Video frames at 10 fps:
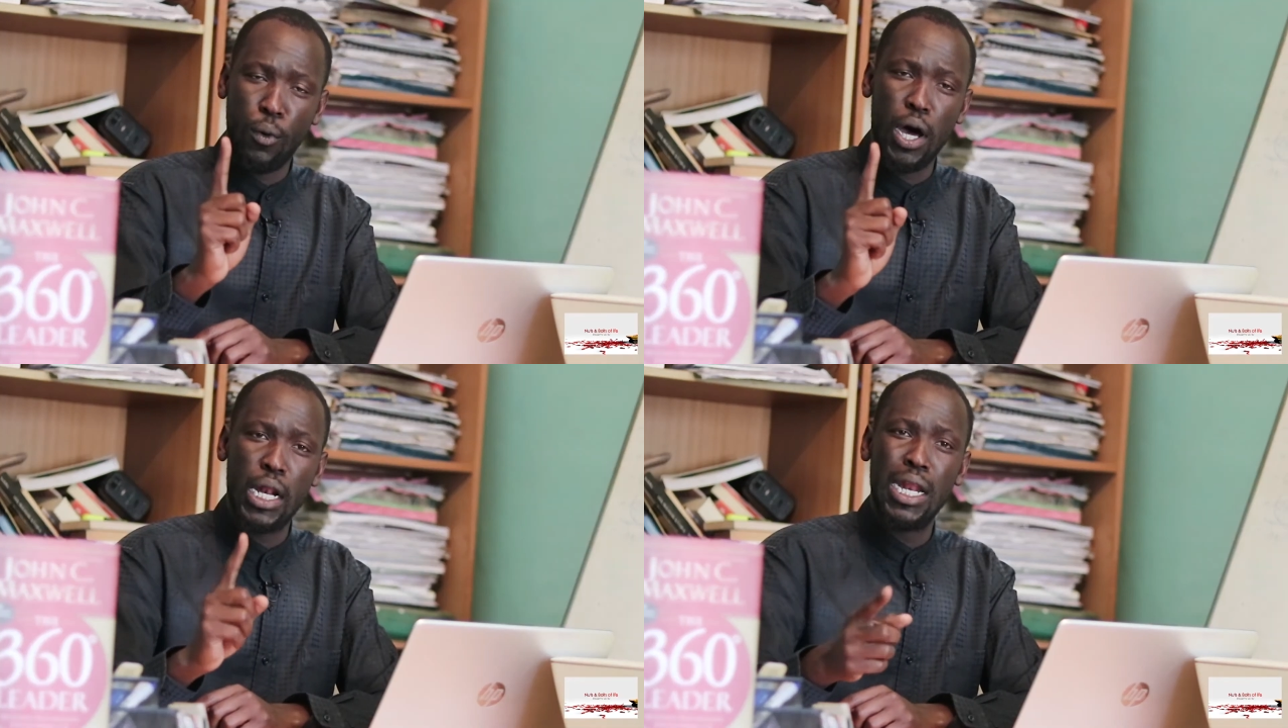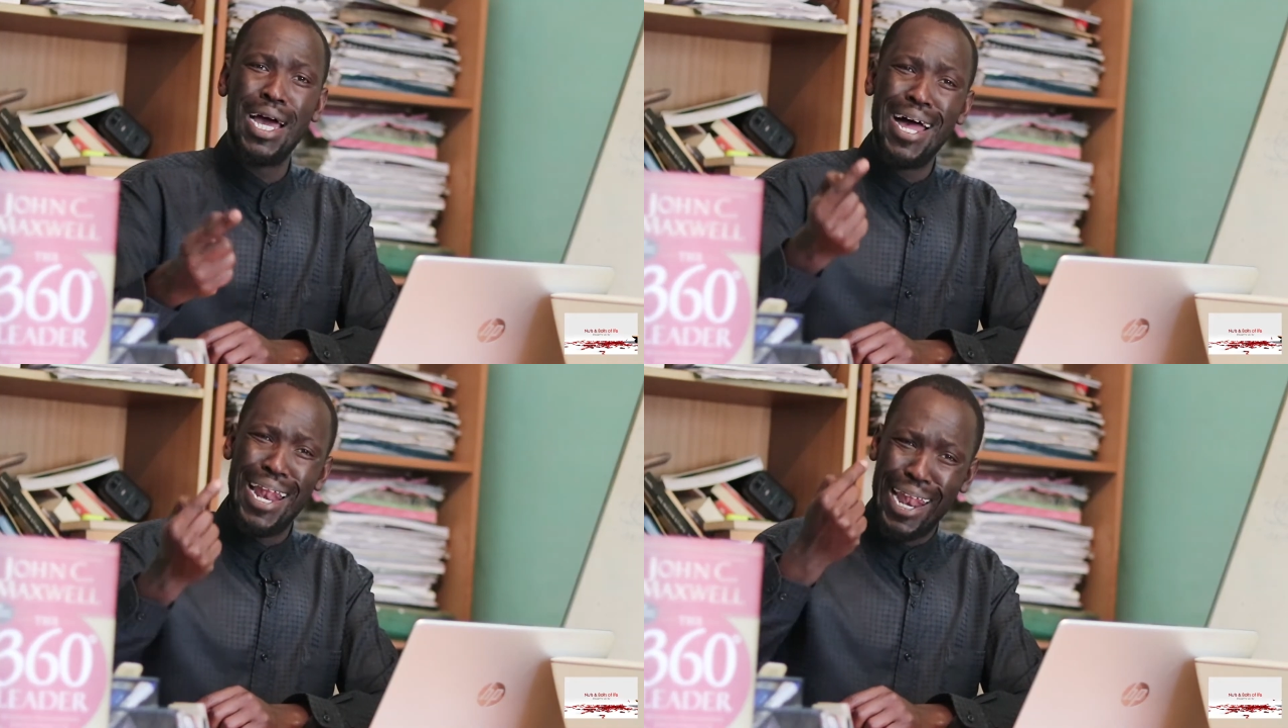one
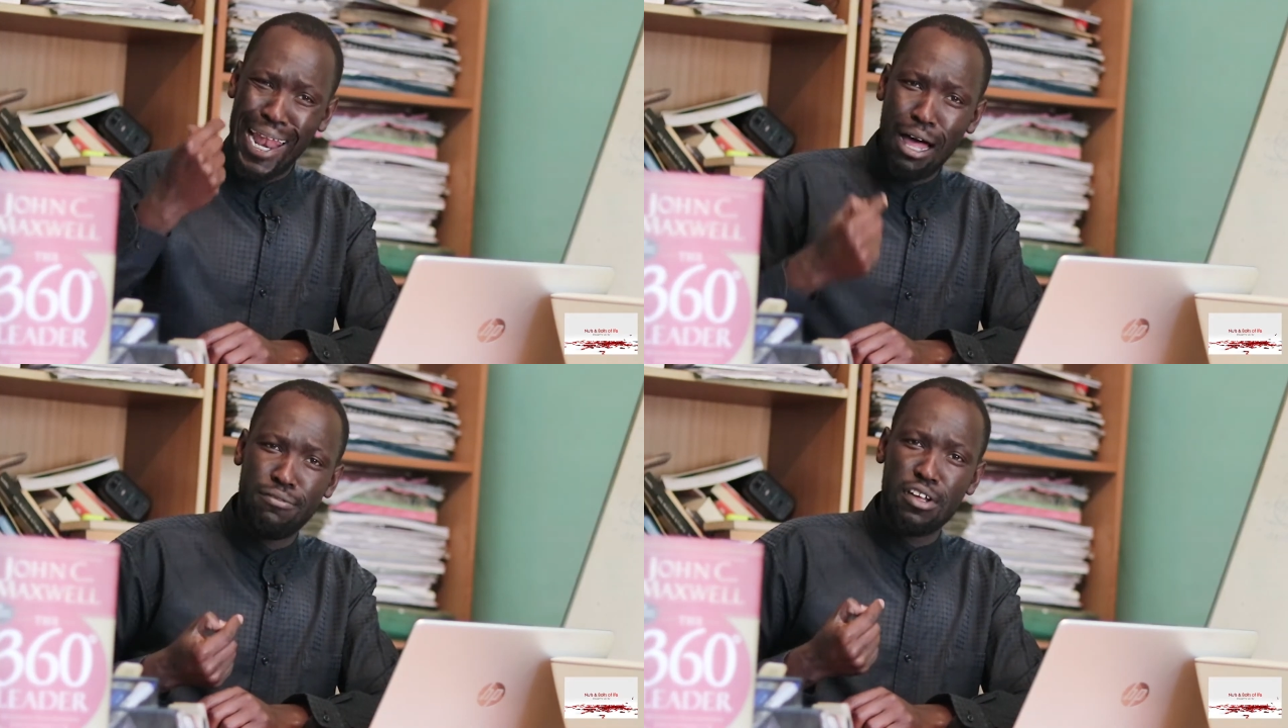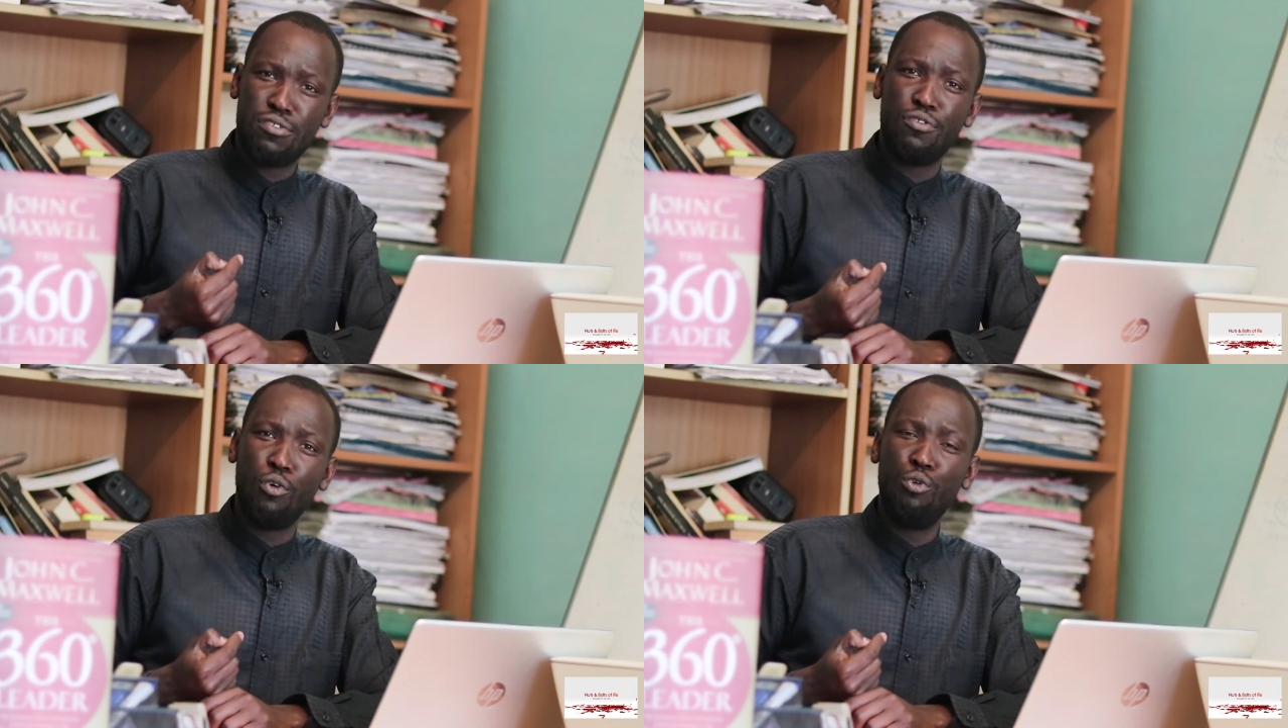love
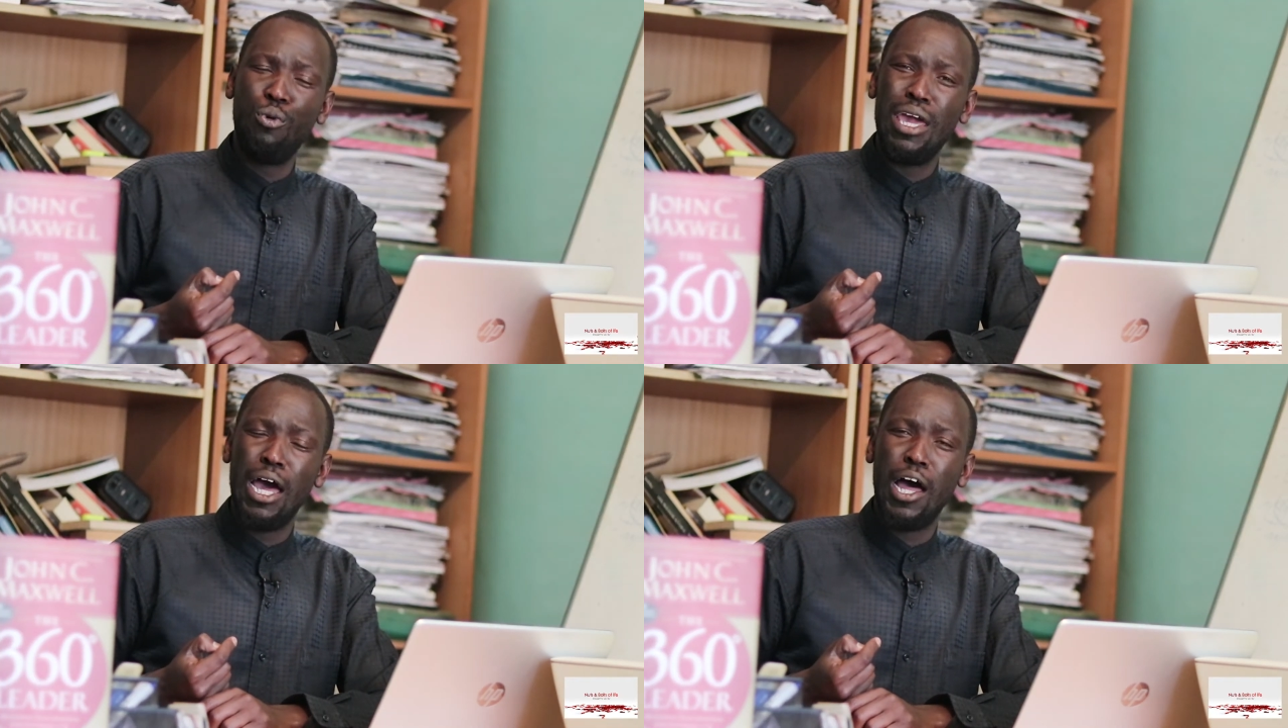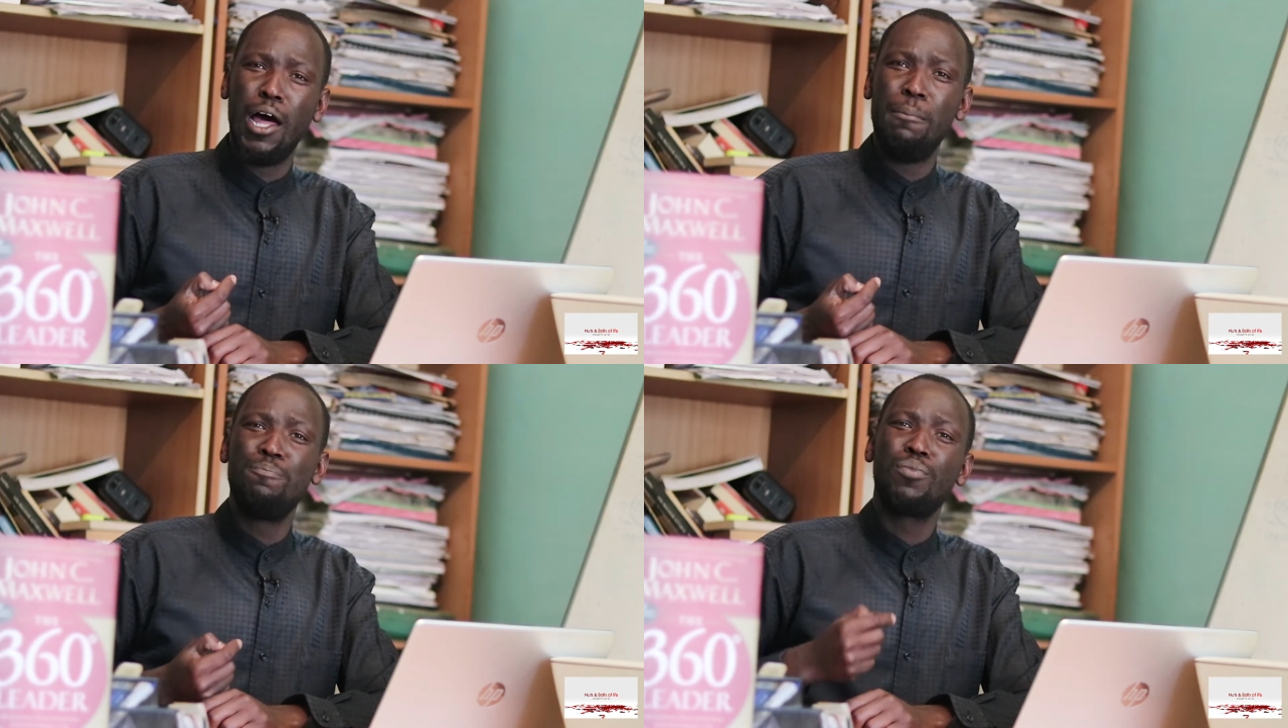us for who we
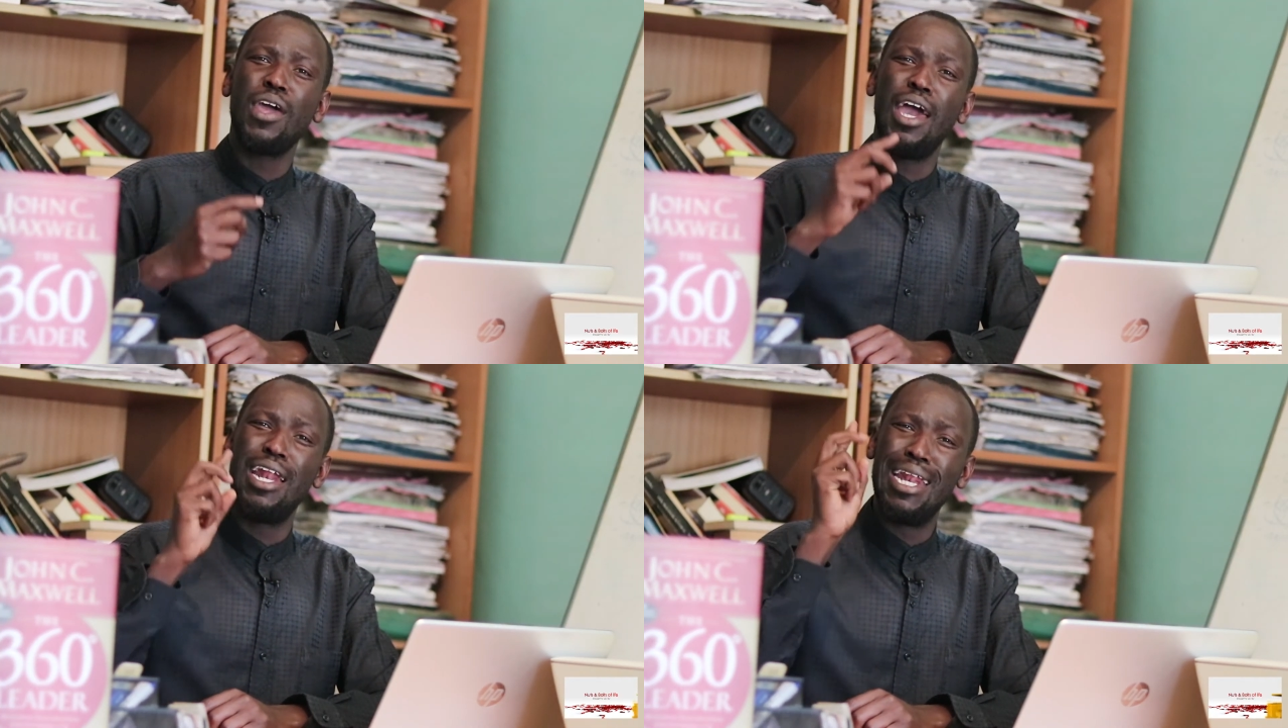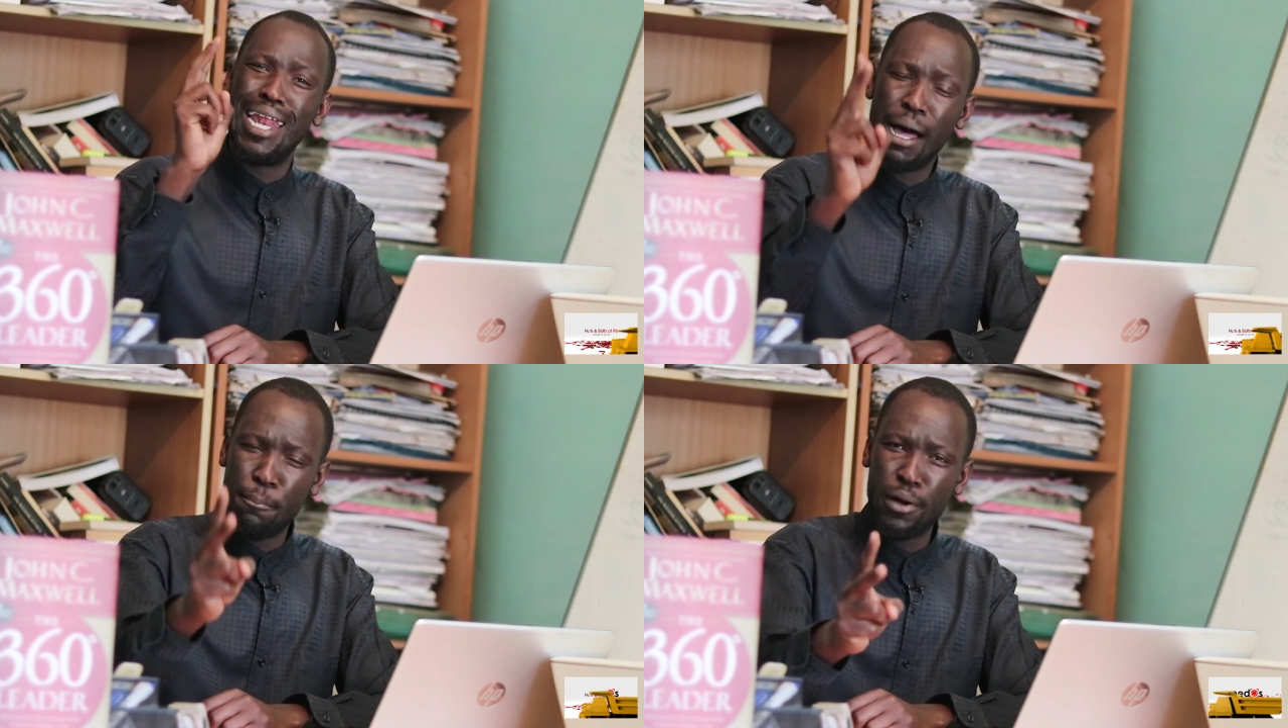are, and
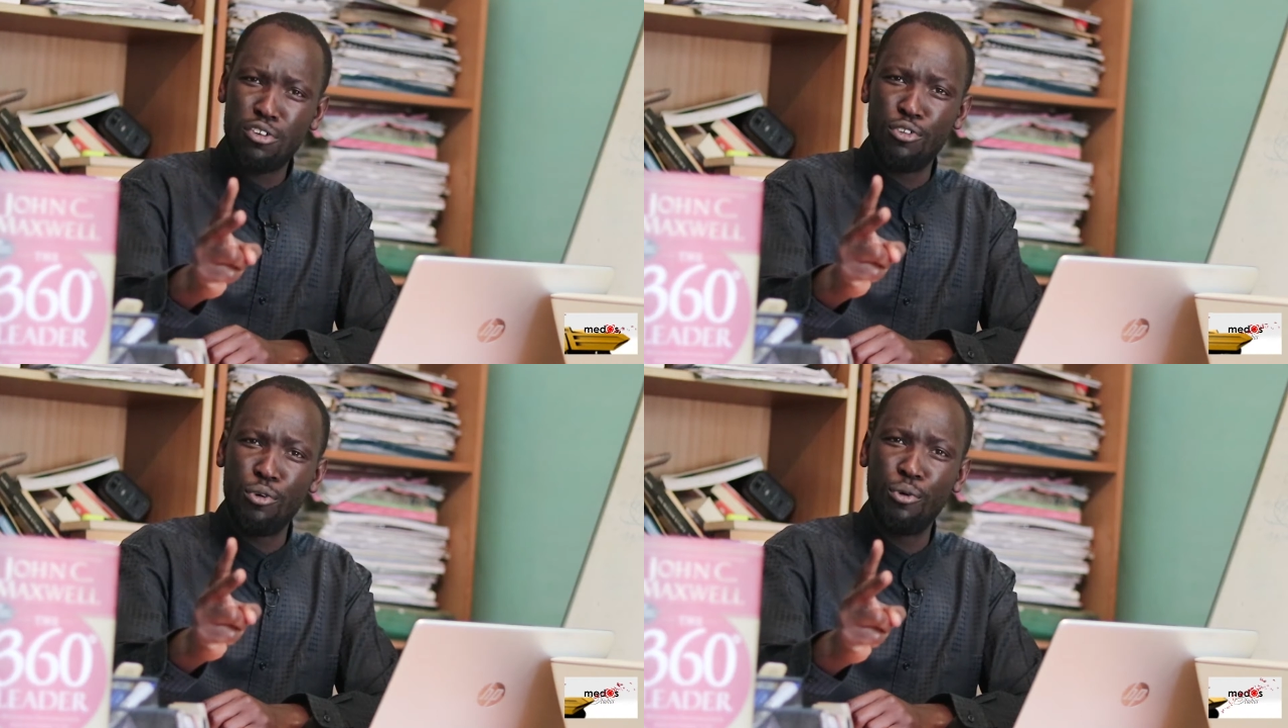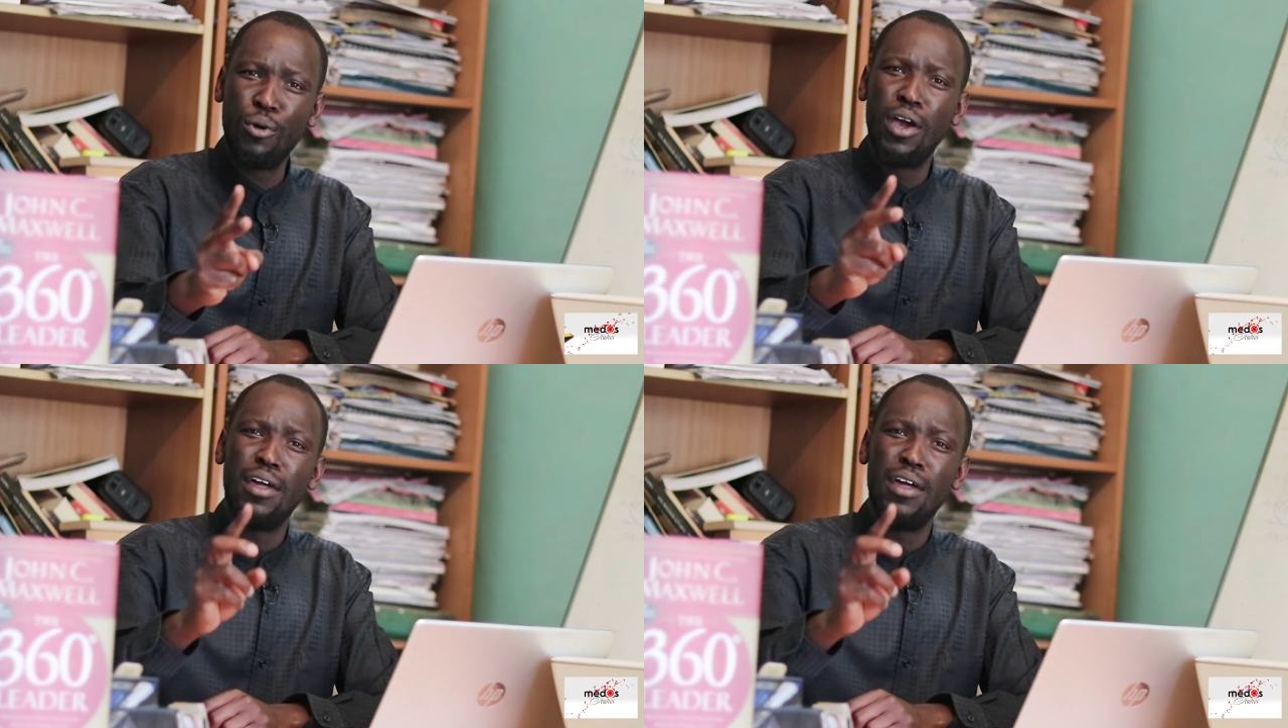number two,